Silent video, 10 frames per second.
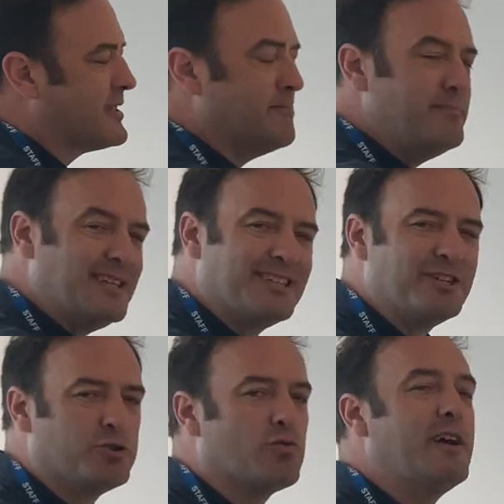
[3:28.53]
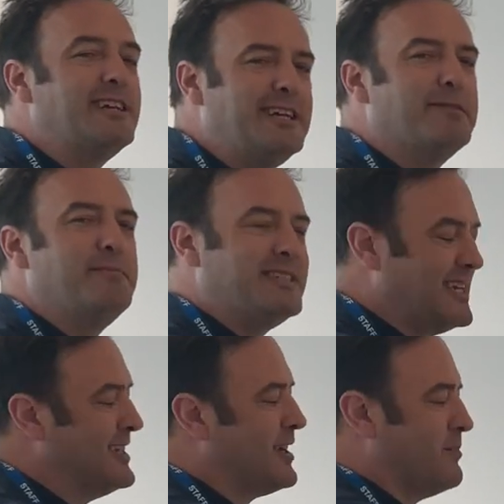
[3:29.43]
the dreaded
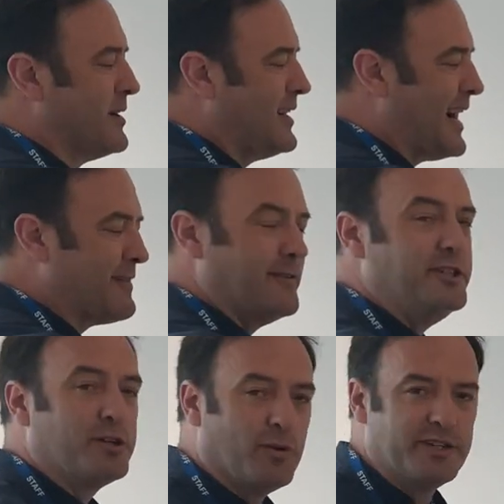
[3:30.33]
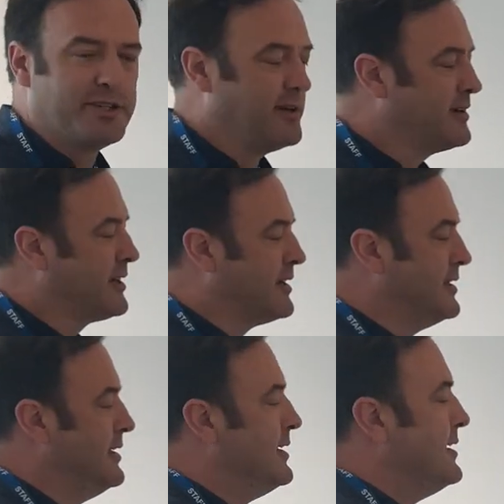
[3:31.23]
missing number average question,
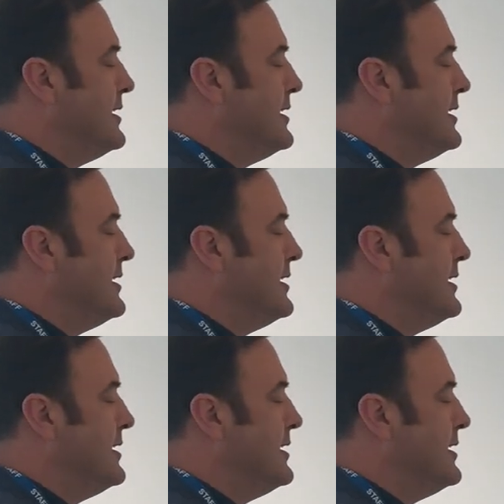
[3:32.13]
okay?